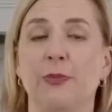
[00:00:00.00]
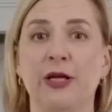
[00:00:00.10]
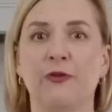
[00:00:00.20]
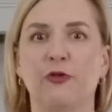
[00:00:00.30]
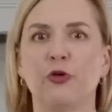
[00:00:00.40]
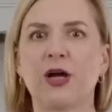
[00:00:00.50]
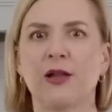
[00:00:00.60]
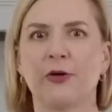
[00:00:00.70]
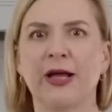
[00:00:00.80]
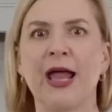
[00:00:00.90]
pink food
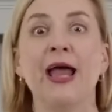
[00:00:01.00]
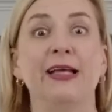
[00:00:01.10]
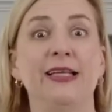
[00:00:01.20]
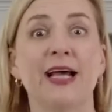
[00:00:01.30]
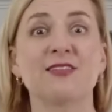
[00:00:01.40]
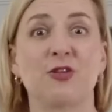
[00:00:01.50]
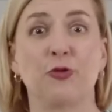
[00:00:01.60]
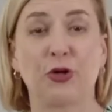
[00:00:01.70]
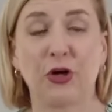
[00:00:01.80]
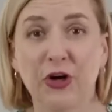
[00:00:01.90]
coloring? Yes, you
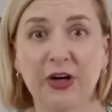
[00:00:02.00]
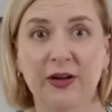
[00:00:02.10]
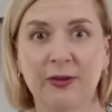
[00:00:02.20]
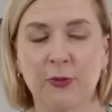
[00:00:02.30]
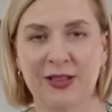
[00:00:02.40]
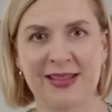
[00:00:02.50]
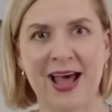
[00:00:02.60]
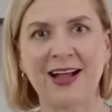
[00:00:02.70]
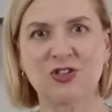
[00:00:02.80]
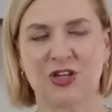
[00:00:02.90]
could, and wouldn't
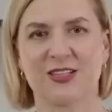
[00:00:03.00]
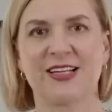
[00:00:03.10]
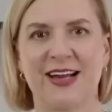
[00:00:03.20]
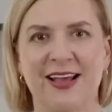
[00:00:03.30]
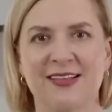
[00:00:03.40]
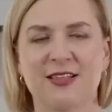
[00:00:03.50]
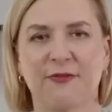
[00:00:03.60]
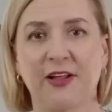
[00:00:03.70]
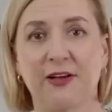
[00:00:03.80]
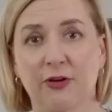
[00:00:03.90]
that just enhance the
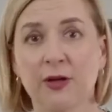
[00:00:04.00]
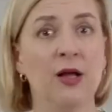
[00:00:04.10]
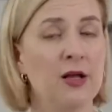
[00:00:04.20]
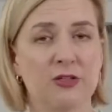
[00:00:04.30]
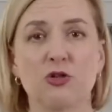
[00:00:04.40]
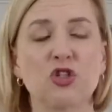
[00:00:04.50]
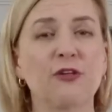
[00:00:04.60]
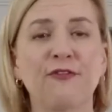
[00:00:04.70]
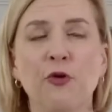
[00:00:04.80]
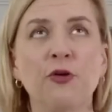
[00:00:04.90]
flavor? So
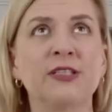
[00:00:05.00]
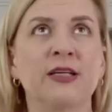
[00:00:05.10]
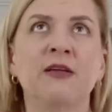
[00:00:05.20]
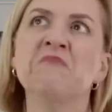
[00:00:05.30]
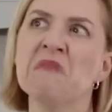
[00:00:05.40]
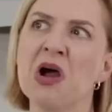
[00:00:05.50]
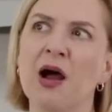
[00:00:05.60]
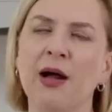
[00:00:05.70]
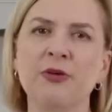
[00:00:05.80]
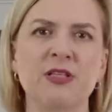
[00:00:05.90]
just fold in,
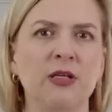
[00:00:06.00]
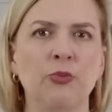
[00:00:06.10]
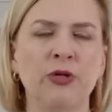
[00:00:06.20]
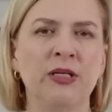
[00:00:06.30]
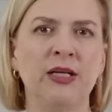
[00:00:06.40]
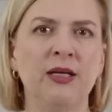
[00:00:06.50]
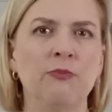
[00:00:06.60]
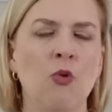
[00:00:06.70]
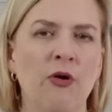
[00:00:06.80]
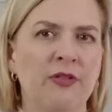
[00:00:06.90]
I would say you wouldn't need
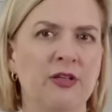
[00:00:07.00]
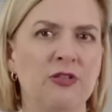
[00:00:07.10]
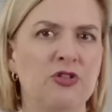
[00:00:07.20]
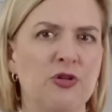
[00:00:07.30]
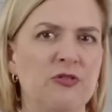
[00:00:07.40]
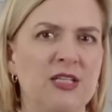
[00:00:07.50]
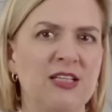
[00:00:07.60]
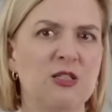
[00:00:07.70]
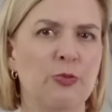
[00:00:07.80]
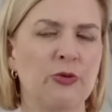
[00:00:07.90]
more than 2
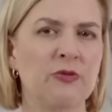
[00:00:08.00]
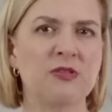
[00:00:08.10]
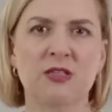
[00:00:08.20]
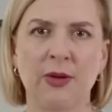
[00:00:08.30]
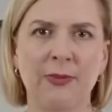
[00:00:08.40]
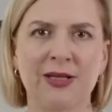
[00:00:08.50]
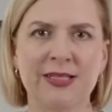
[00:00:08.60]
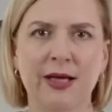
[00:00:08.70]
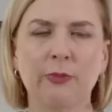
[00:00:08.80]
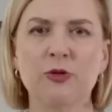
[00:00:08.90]
teaspoons to maybe a
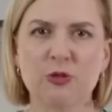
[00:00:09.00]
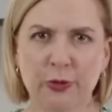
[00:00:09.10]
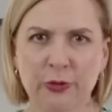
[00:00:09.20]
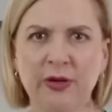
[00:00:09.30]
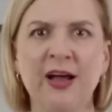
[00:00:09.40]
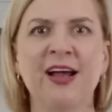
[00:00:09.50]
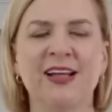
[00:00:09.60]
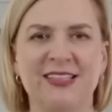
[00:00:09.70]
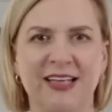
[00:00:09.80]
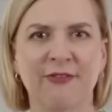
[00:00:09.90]
tablespoon
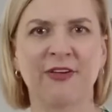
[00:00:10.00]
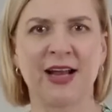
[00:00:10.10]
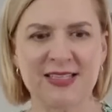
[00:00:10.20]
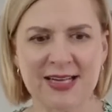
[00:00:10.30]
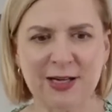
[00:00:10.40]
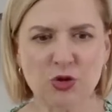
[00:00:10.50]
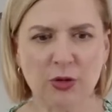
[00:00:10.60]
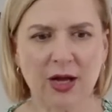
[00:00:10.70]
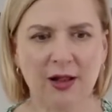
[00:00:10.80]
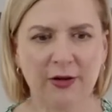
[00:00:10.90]
to give a nice natural
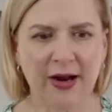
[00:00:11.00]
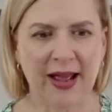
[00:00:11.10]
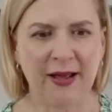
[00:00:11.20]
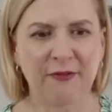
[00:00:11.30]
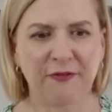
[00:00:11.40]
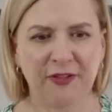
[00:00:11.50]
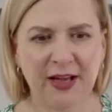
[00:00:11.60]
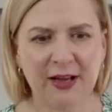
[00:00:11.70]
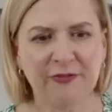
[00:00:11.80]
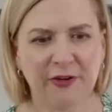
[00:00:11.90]
color and
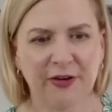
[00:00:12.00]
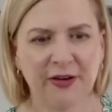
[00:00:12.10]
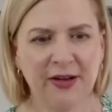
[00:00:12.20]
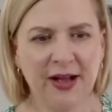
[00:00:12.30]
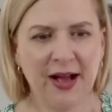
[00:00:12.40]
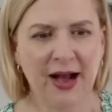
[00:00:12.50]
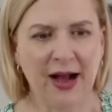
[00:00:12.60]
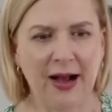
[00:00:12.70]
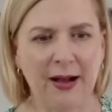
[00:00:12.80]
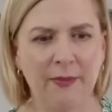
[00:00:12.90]
flavor.
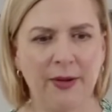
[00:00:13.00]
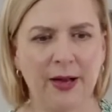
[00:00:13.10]
And